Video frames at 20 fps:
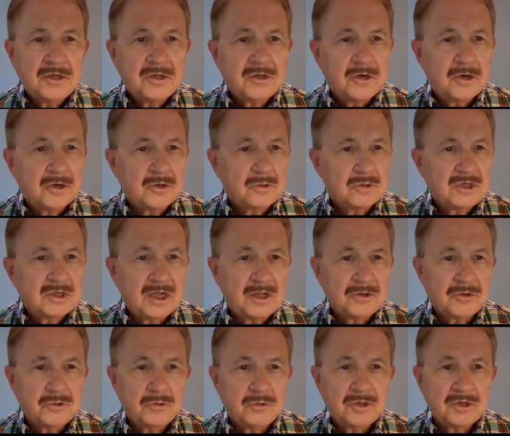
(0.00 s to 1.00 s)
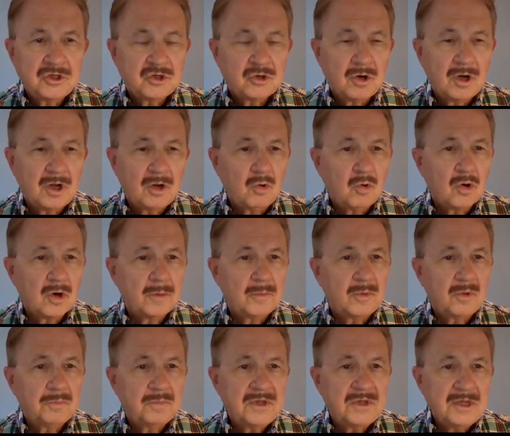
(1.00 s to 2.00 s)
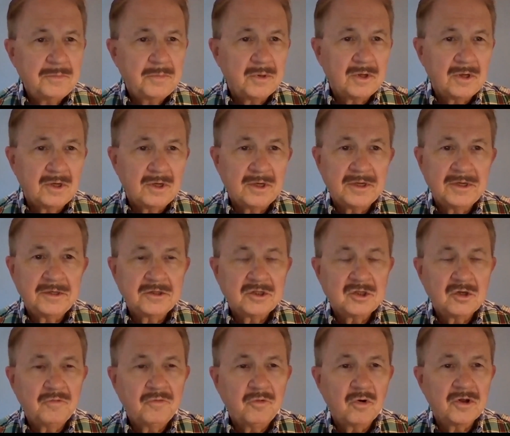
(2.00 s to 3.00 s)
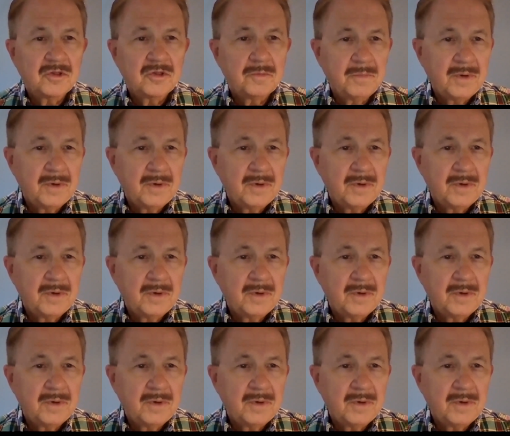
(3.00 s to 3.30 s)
you know, tell you that you're all horrible people and so forth.